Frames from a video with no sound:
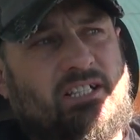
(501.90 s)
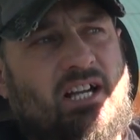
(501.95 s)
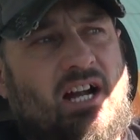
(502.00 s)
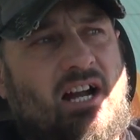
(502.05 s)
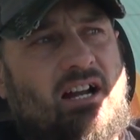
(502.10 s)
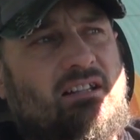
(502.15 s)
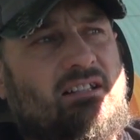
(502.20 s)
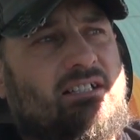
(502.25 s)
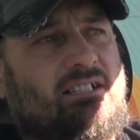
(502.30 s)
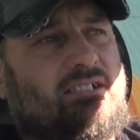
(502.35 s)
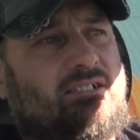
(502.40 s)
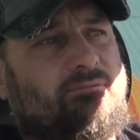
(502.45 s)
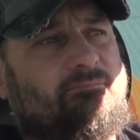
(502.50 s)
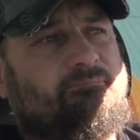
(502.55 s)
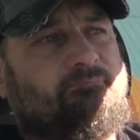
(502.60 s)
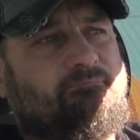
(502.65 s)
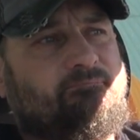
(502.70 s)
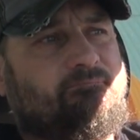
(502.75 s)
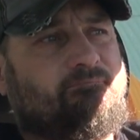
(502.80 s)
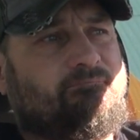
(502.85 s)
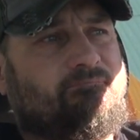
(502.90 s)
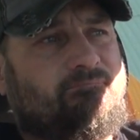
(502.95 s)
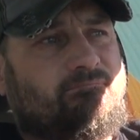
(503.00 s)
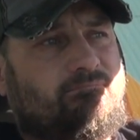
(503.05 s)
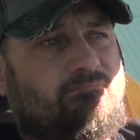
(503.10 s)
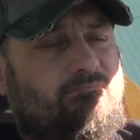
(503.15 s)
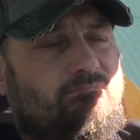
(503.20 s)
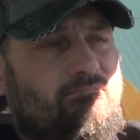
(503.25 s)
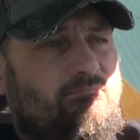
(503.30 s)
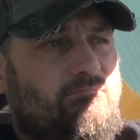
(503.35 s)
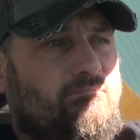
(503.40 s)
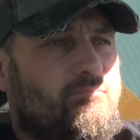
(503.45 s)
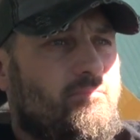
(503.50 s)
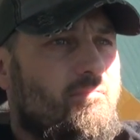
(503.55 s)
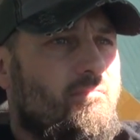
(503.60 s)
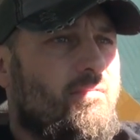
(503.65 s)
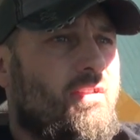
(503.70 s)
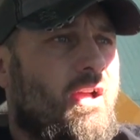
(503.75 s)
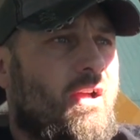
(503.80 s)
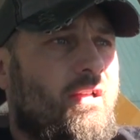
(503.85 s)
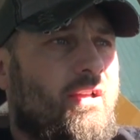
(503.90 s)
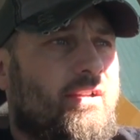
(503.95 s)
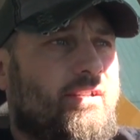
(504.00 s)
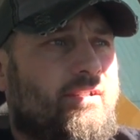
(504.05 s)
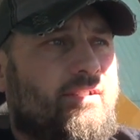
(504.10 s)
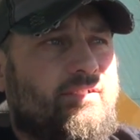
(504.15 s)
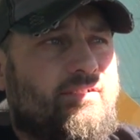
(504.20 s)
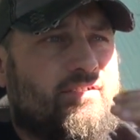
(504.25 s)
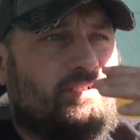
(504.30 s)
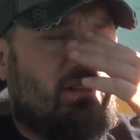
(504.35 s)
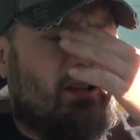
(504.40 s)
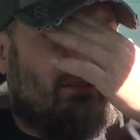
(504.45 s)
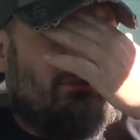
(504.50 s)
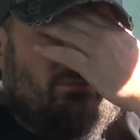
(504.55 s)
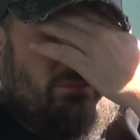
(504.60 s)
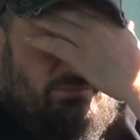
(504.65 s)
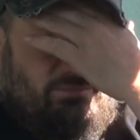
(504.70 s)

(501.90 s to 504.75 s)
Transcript: garlic, I'm that good shit.